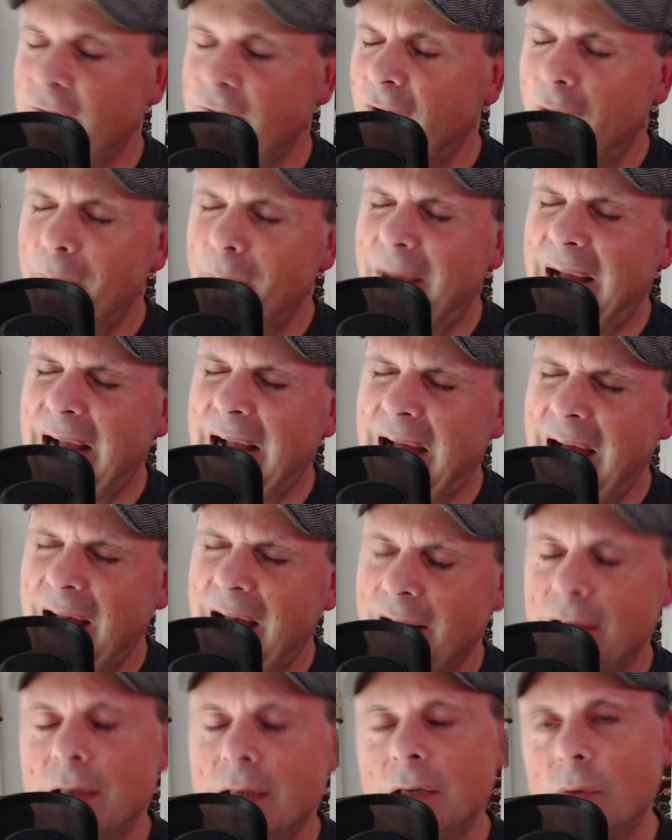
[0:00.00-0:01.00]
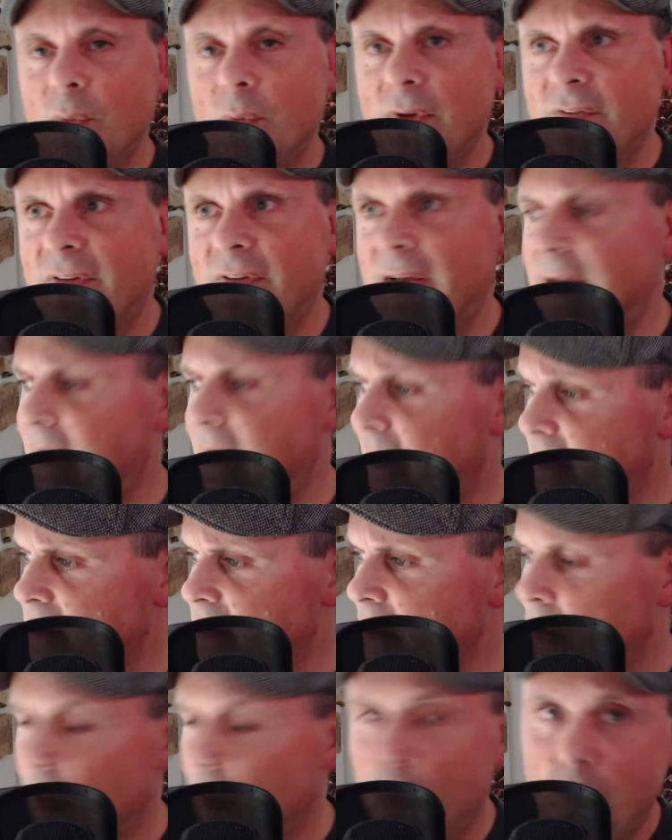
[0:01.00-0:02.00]
Oh my God. We've had
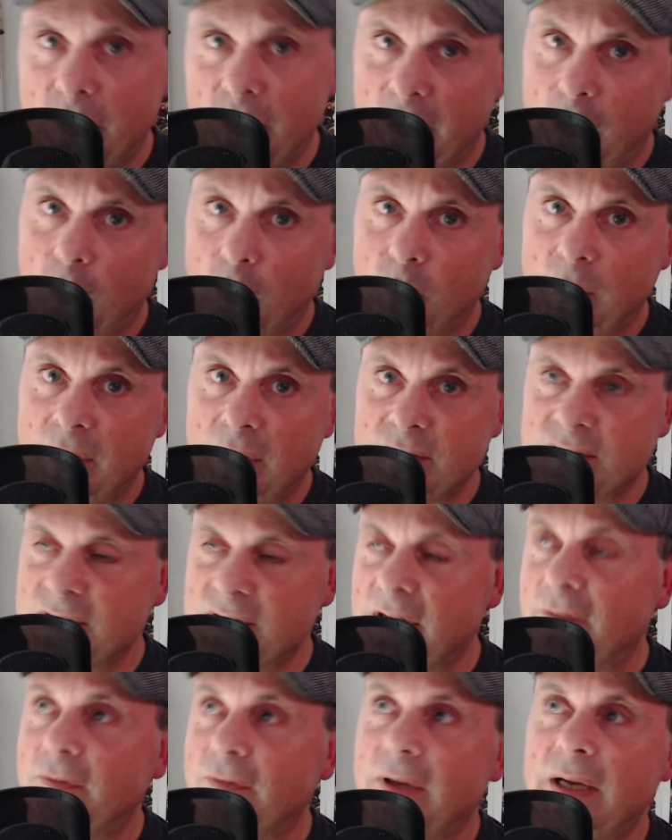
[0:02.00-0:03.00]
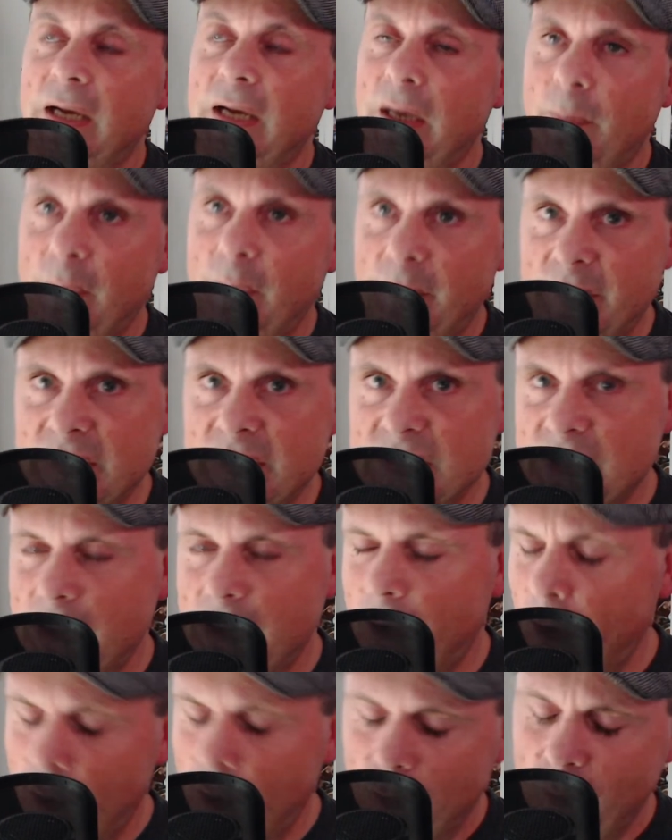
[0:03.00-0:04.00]
all the Old World stuff like a couple of months ago.
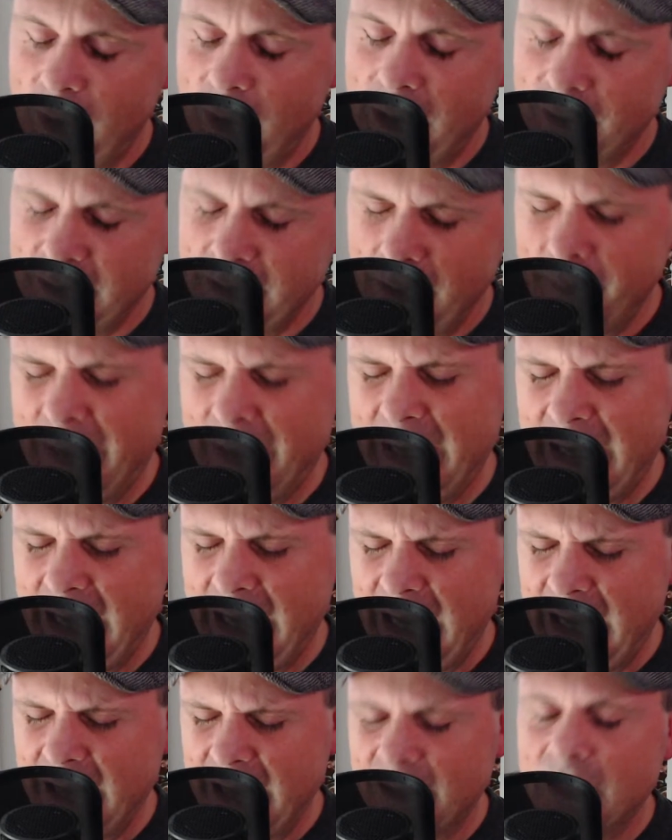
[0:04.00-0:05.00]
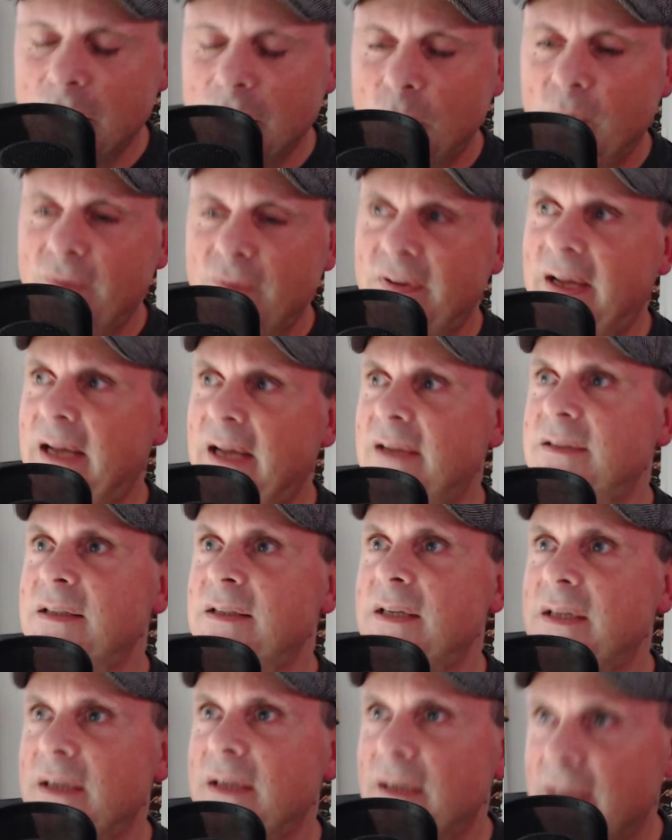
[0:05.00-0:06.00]
Old World. Oh my God. We've had
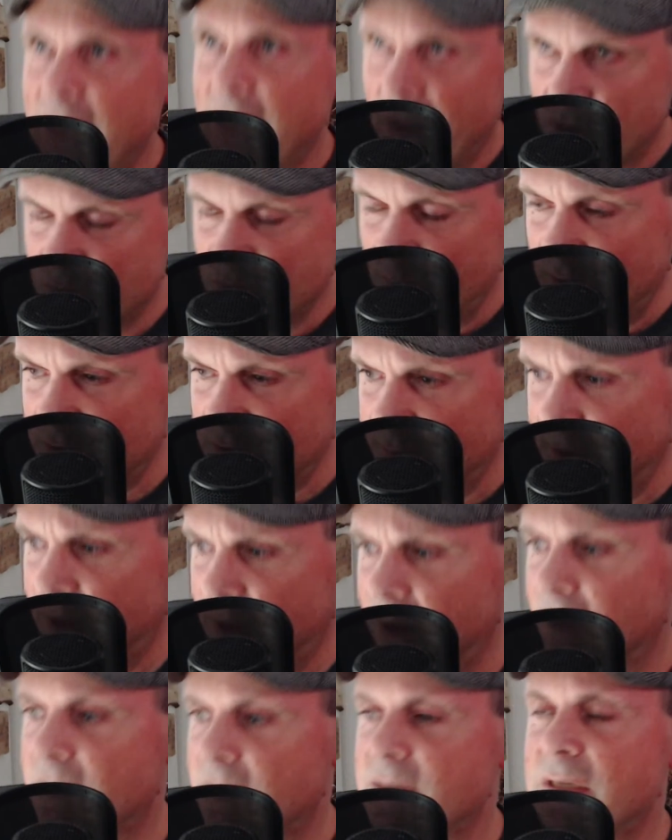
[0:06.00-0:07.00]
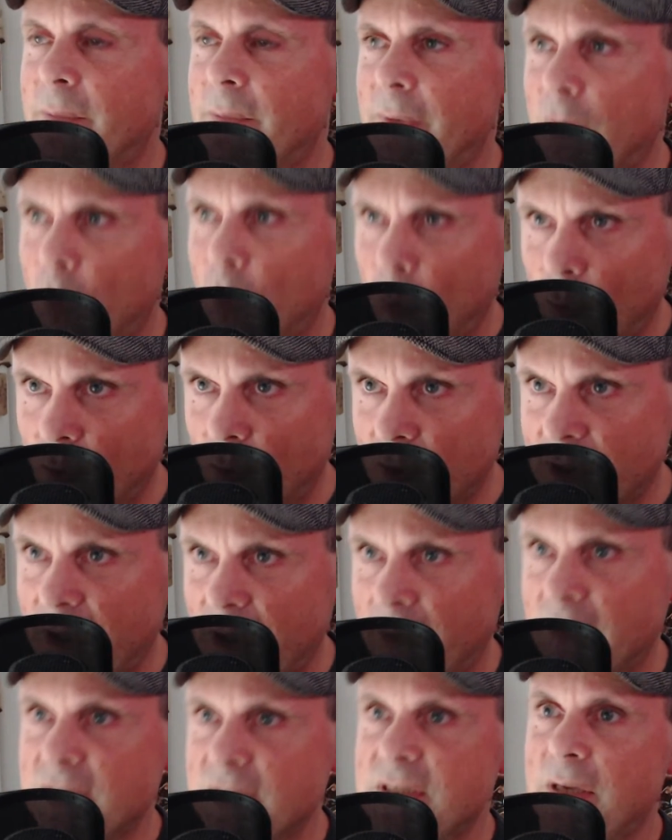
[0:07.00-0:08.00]
Chaos Space Marine Codex coming, Orc
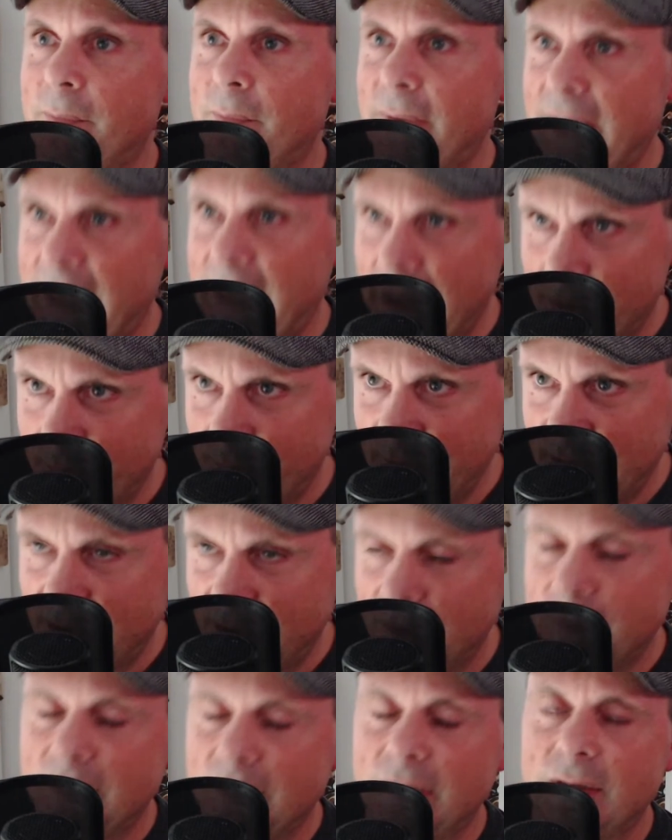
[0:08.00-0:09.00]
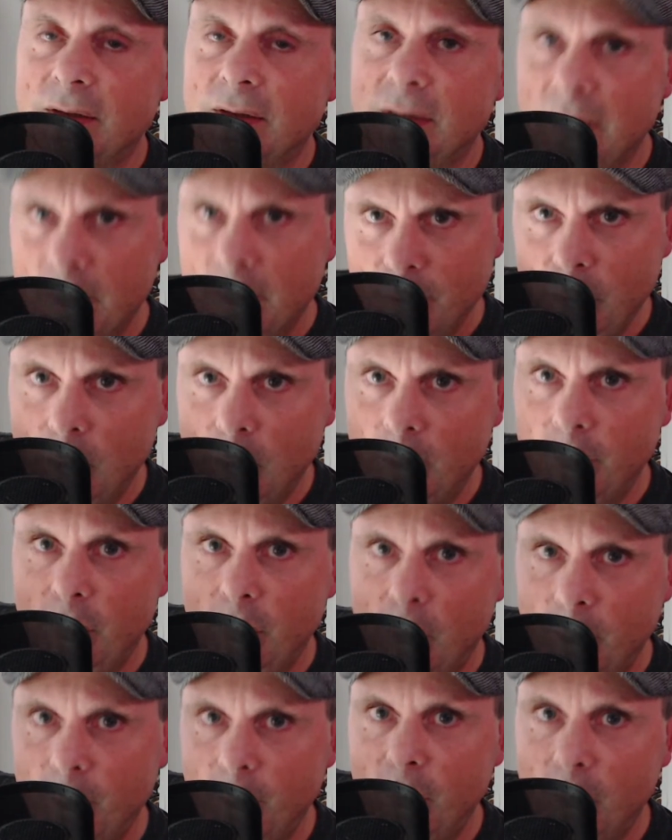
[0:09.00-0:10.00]
Codex coming, AdMech, boom,
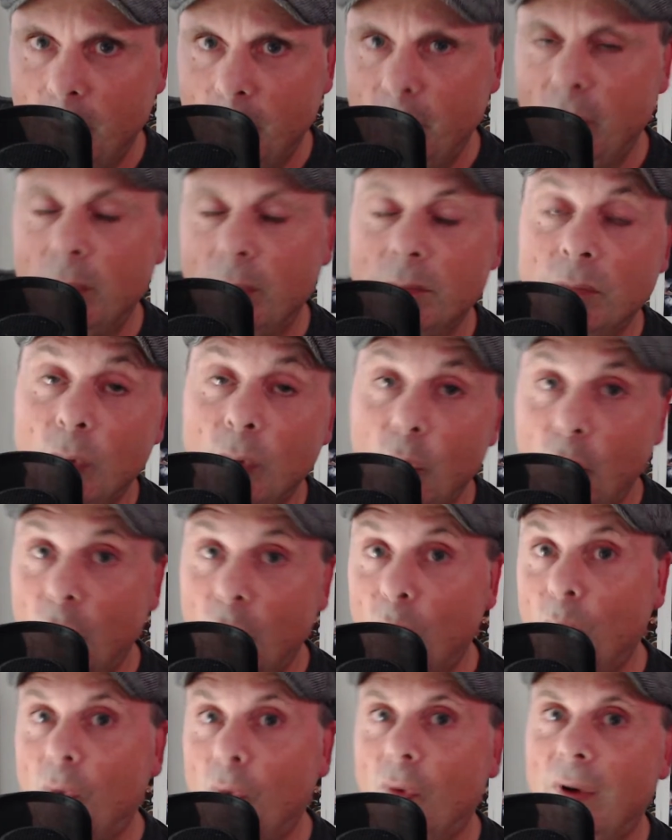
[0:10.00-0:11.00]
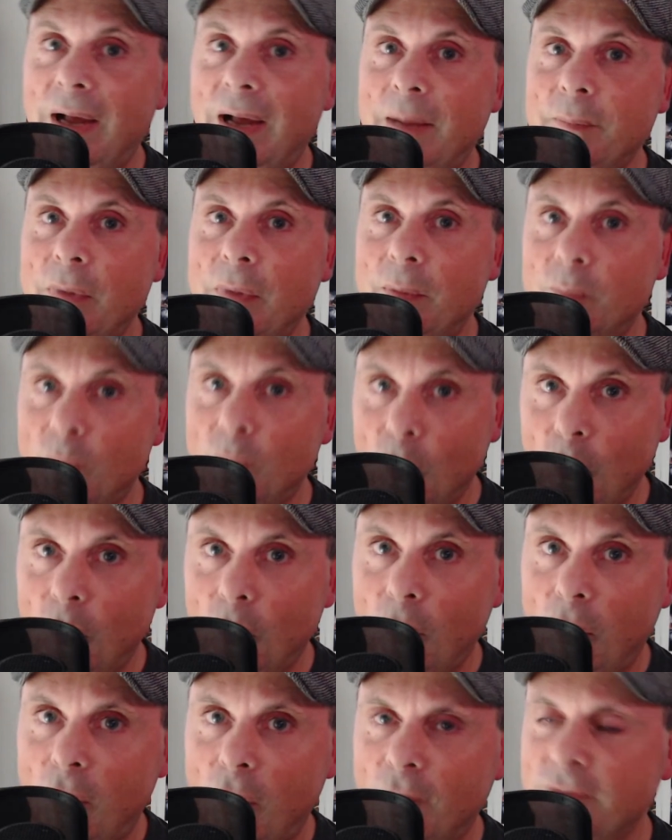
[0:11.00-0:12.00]
boom, boom, boom, more Warhammer, more
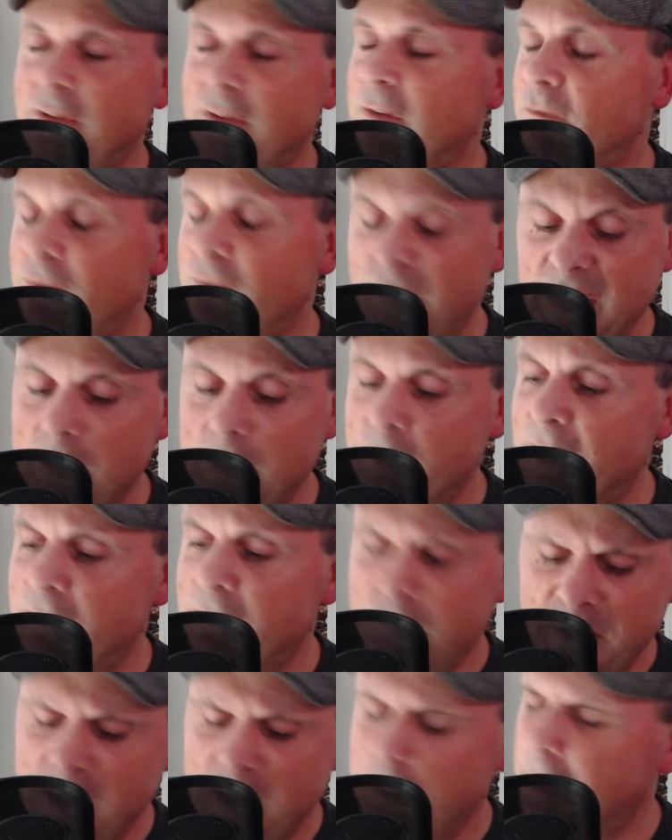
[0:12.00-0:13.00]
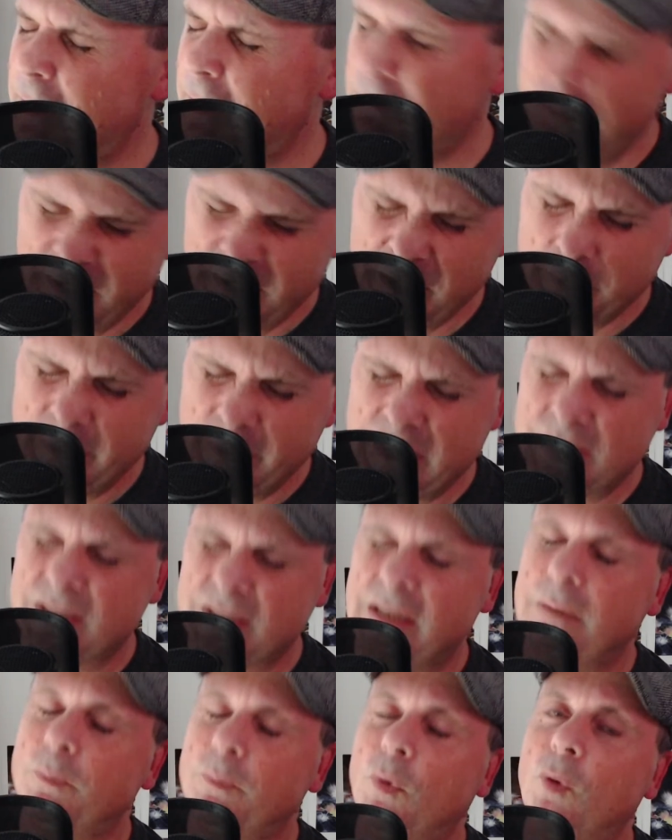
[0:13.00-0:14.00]
often. Feed me, feed me, feed me,
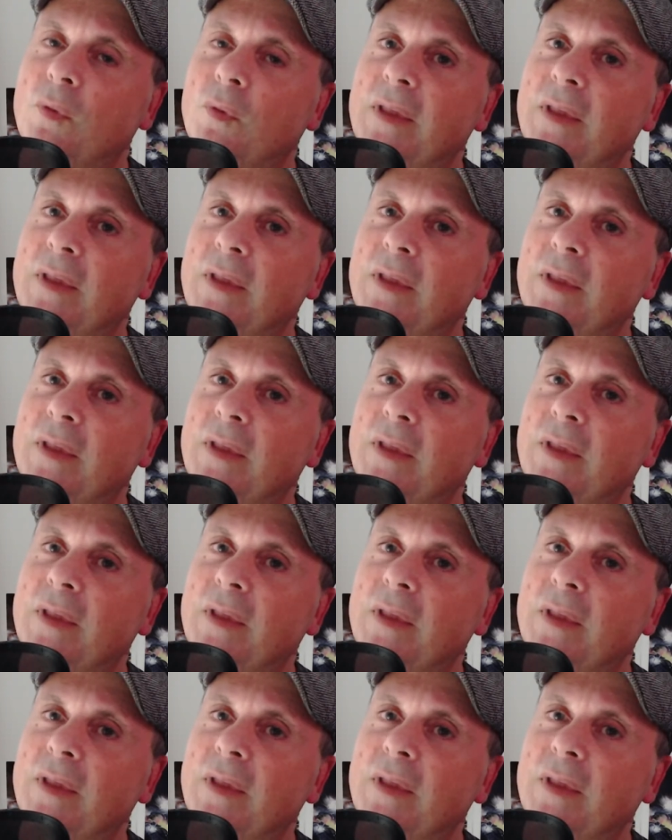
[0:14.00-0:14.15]
Seedmore.